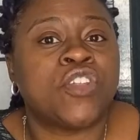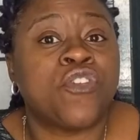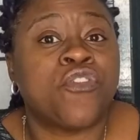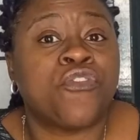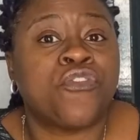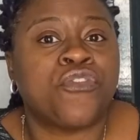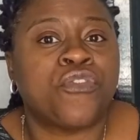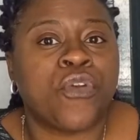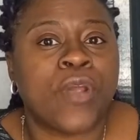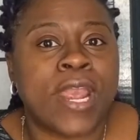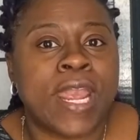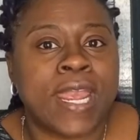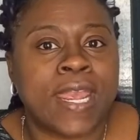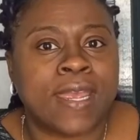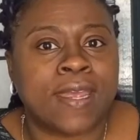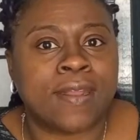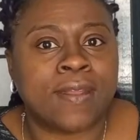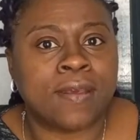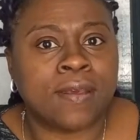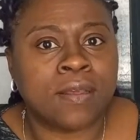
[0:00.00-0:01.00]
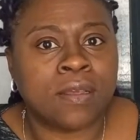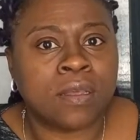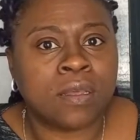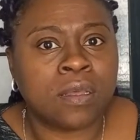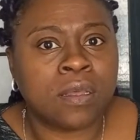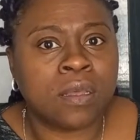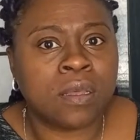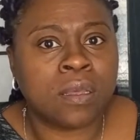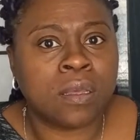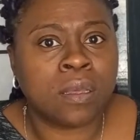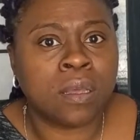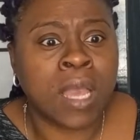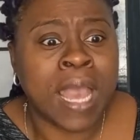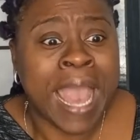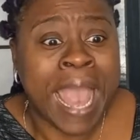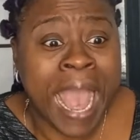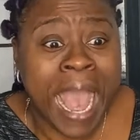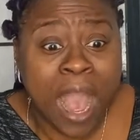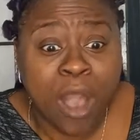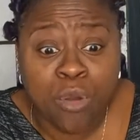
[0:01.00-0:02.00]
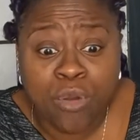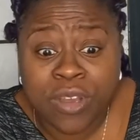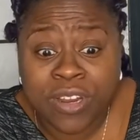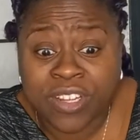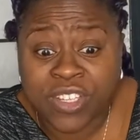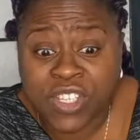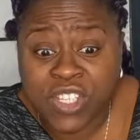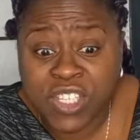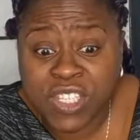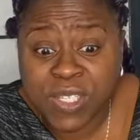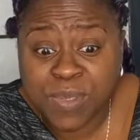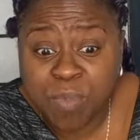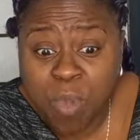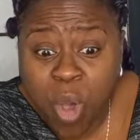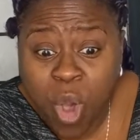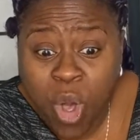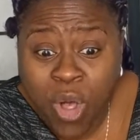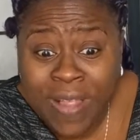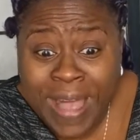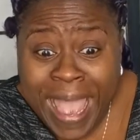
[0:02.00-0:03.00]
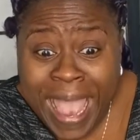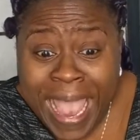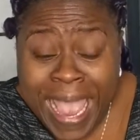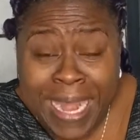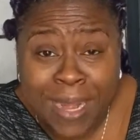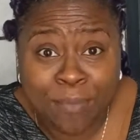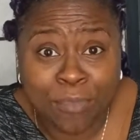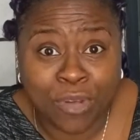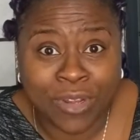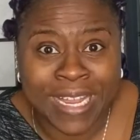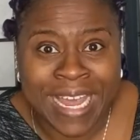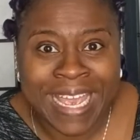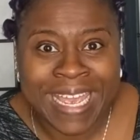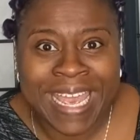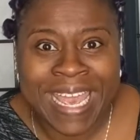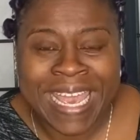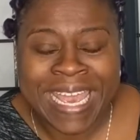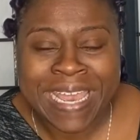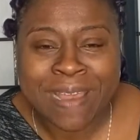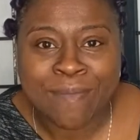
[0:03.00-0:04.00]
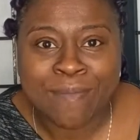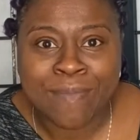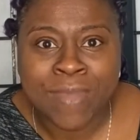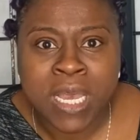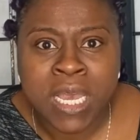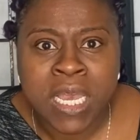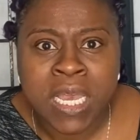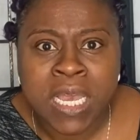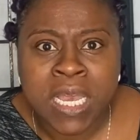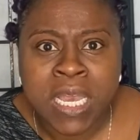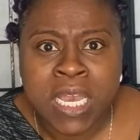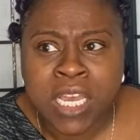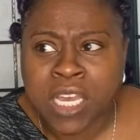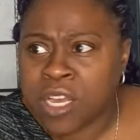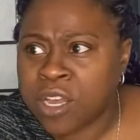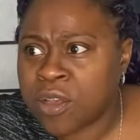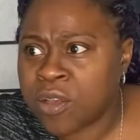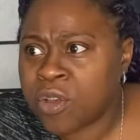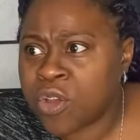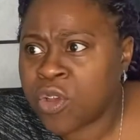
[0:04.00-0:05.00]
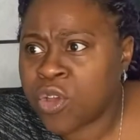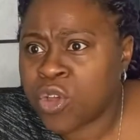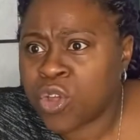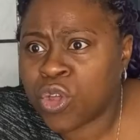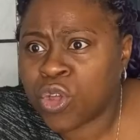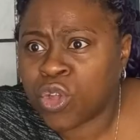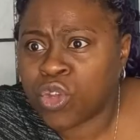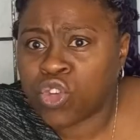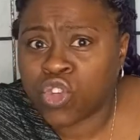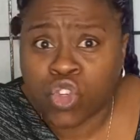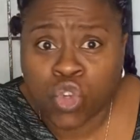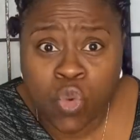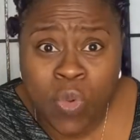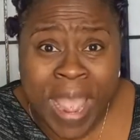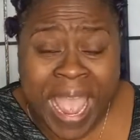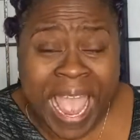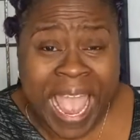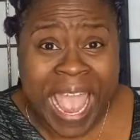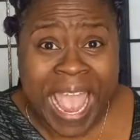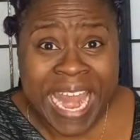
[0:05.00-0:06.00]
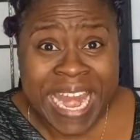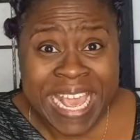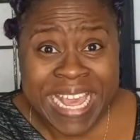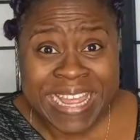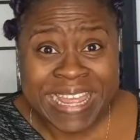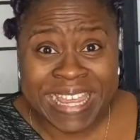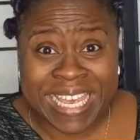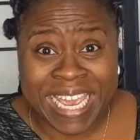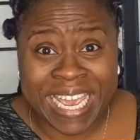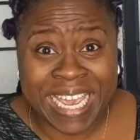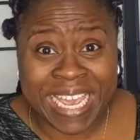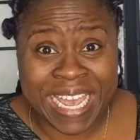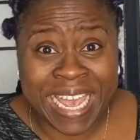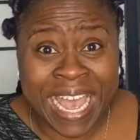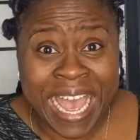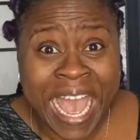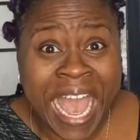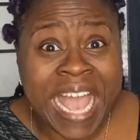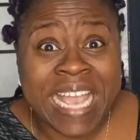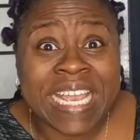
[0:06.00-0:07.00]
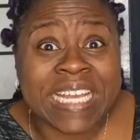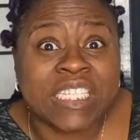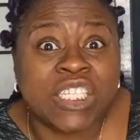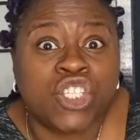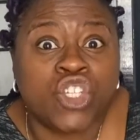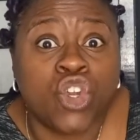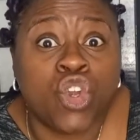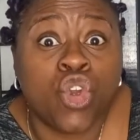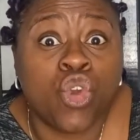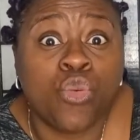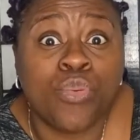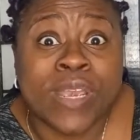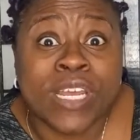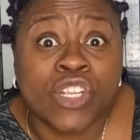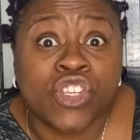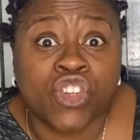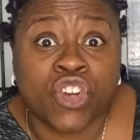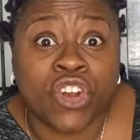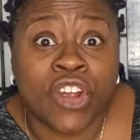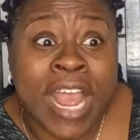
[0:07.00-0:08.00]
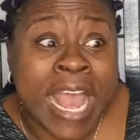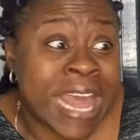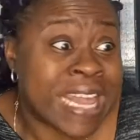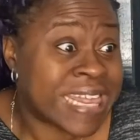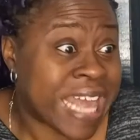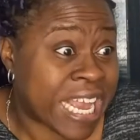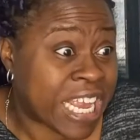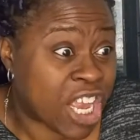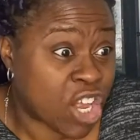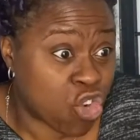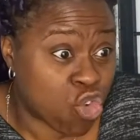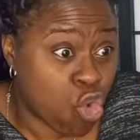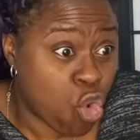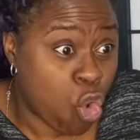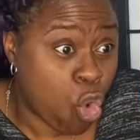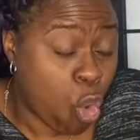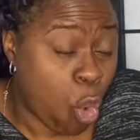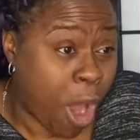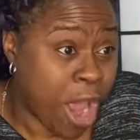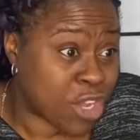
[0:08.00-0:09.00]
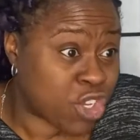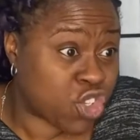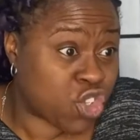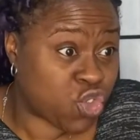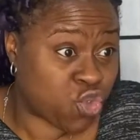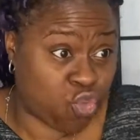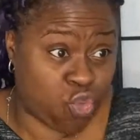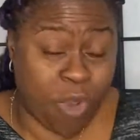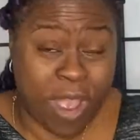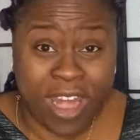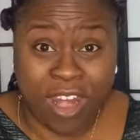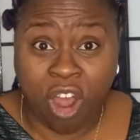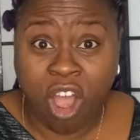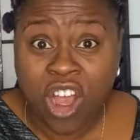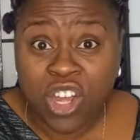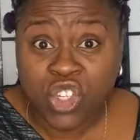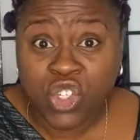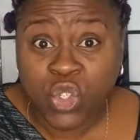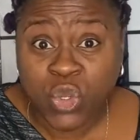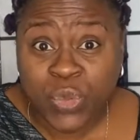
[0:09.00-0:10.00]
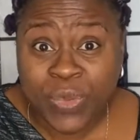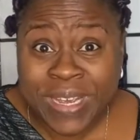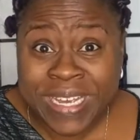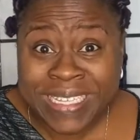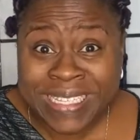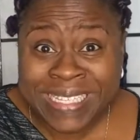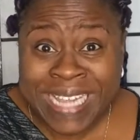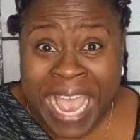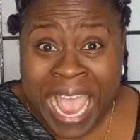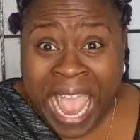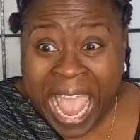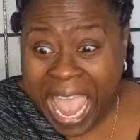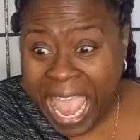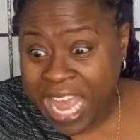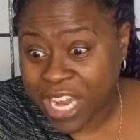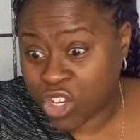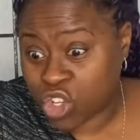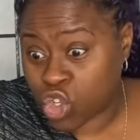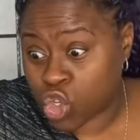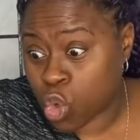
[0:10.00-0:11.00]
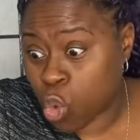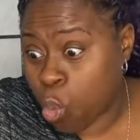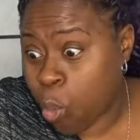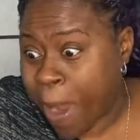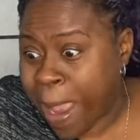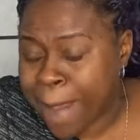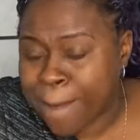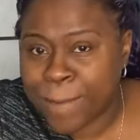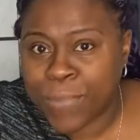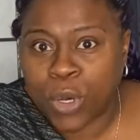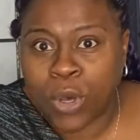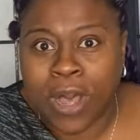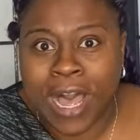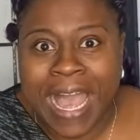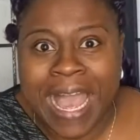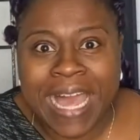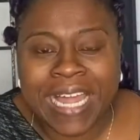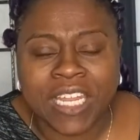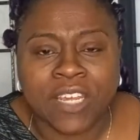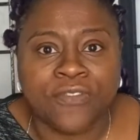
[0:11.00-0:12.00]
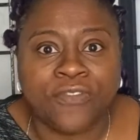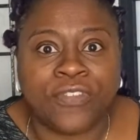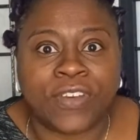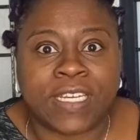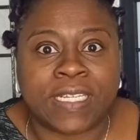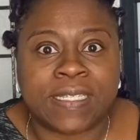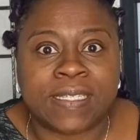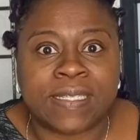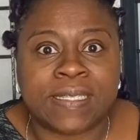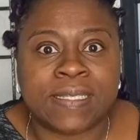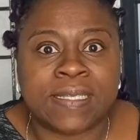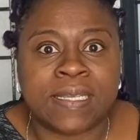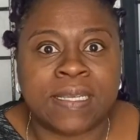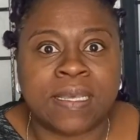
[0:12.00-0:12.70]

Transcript: afraid. How could a small animal like him do anything against a creature that can crush rhinoceros and trample elephants?